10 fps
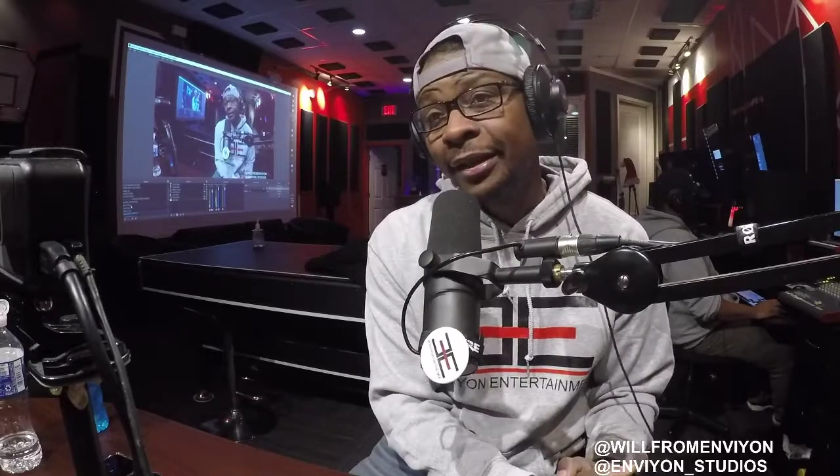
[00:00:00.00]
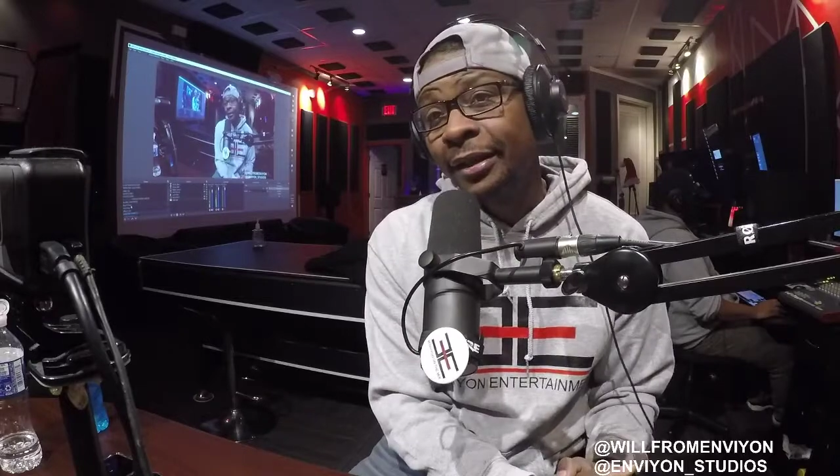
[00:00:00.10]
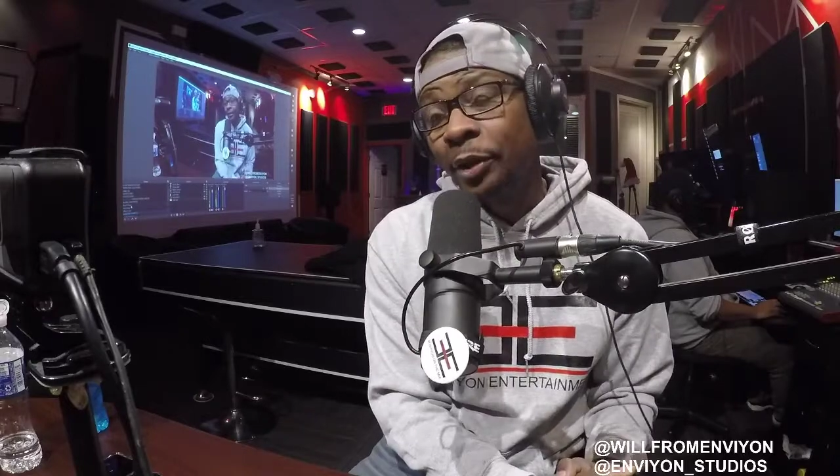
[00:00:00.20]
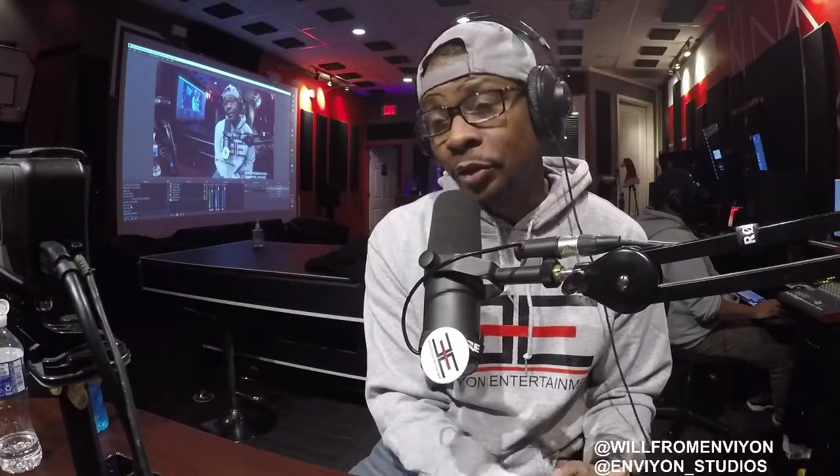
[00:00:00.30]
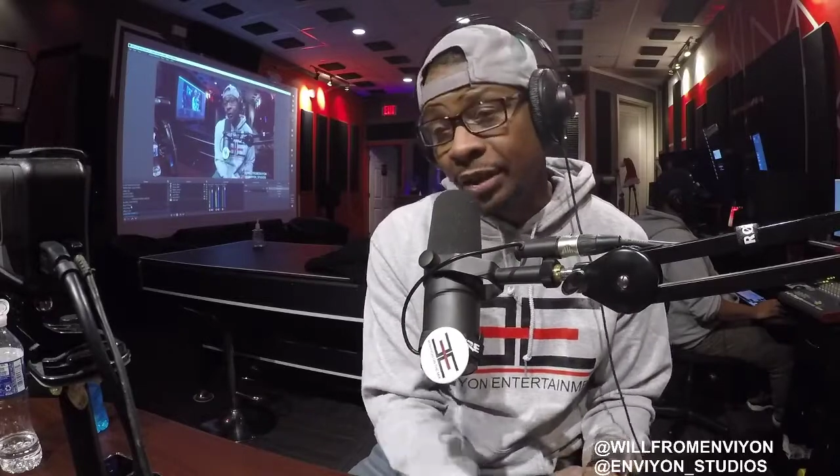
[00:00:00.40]

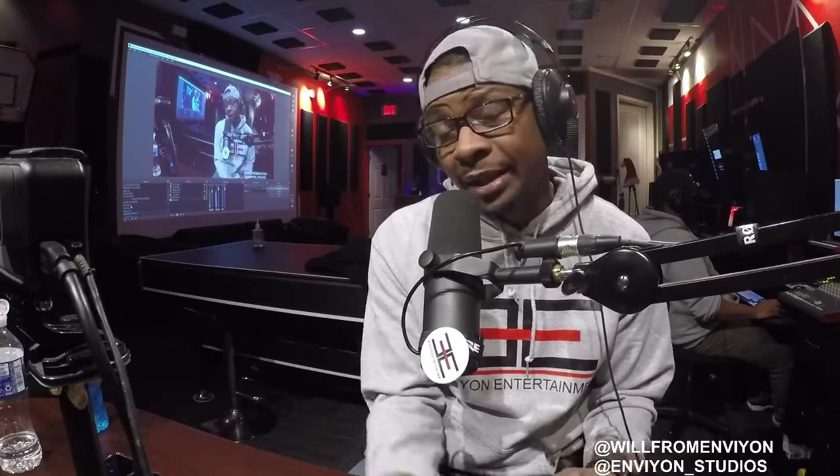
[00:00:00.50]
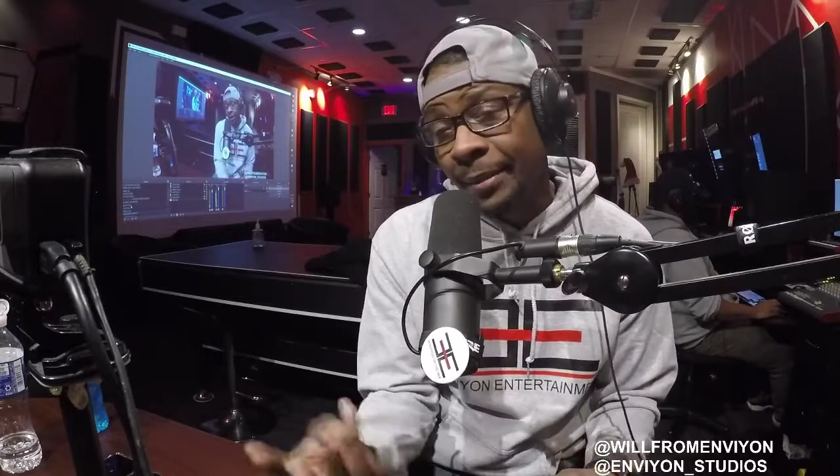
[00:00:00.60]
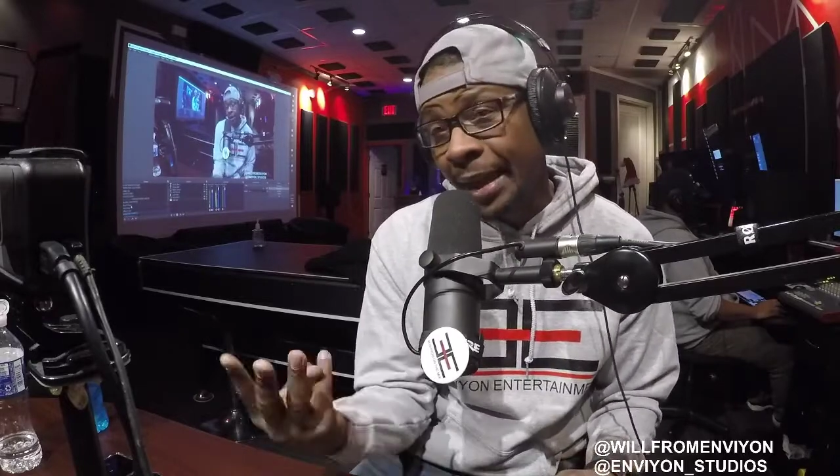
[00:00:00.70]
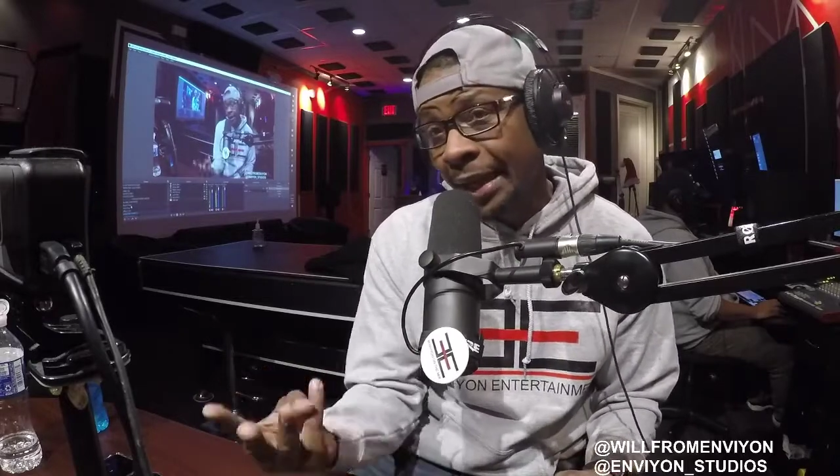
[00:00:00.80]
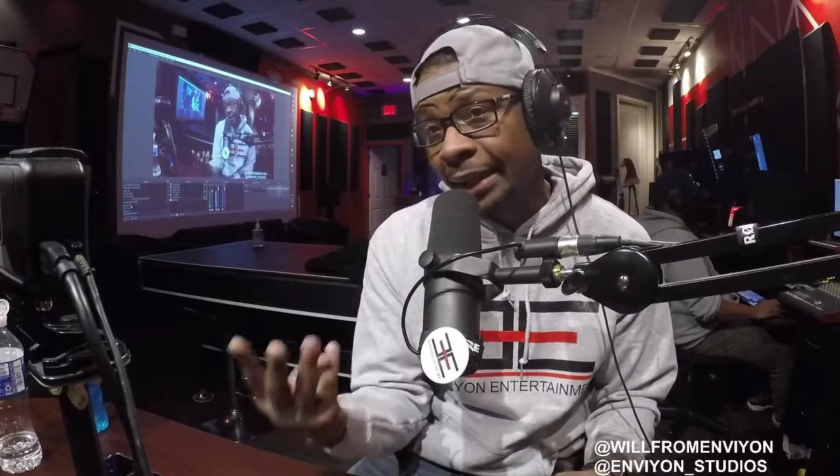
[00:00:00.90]
Those are the
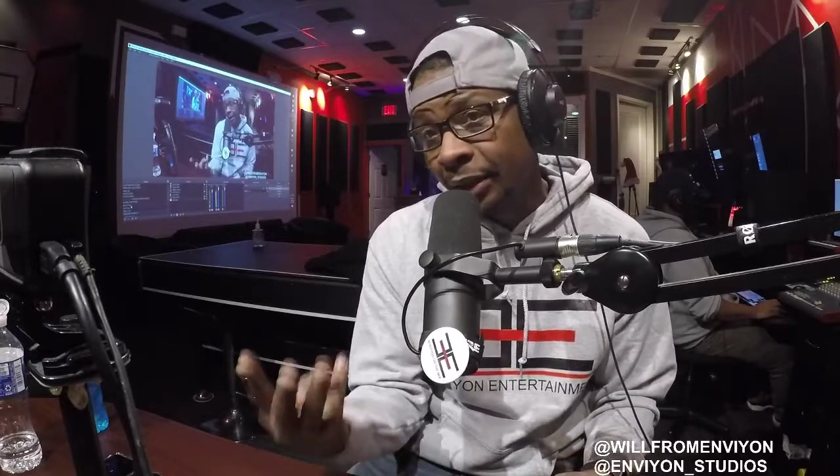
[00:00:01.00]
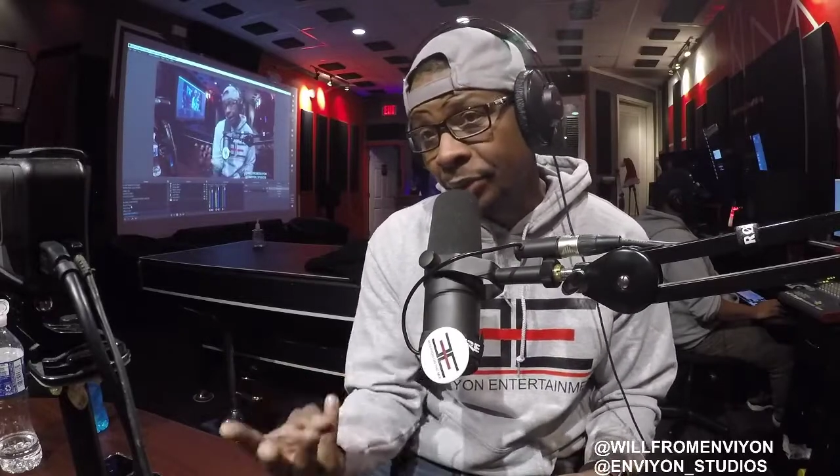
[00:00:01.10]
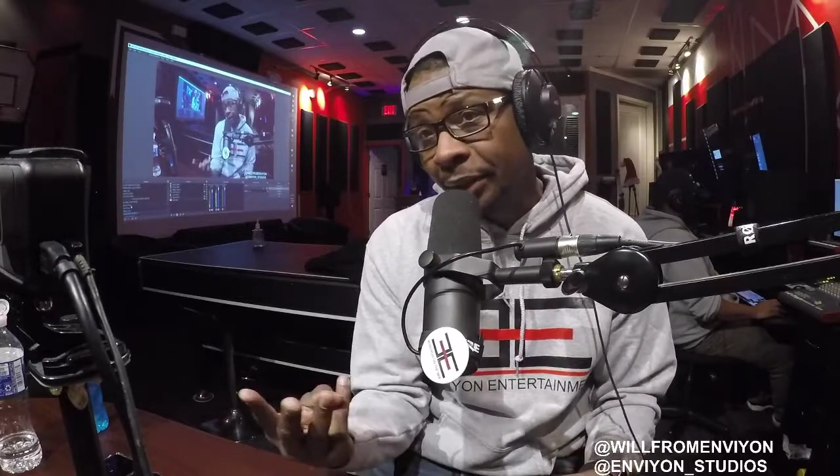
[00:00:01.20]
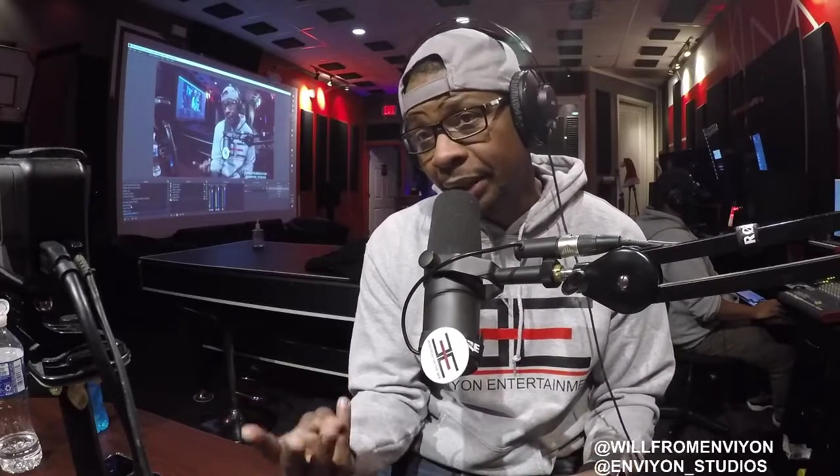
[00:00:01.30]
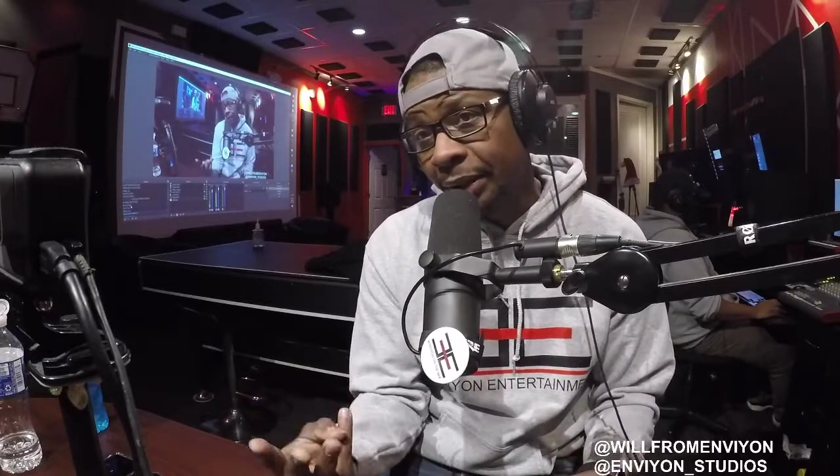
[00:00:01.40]
main
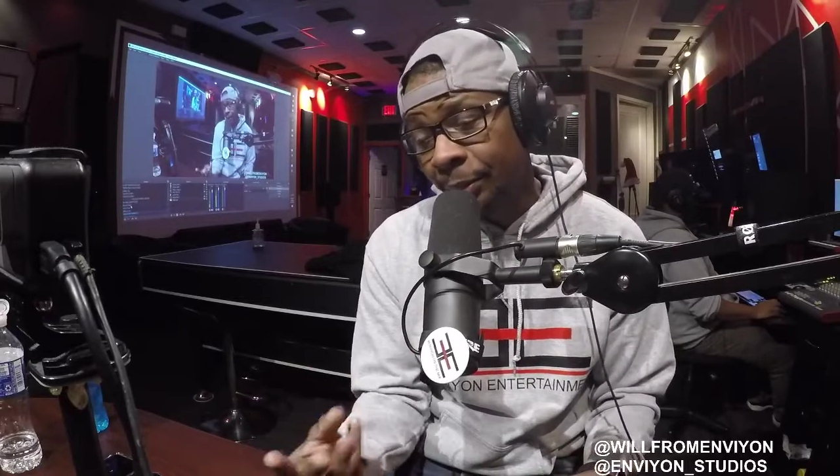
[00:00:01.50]
three: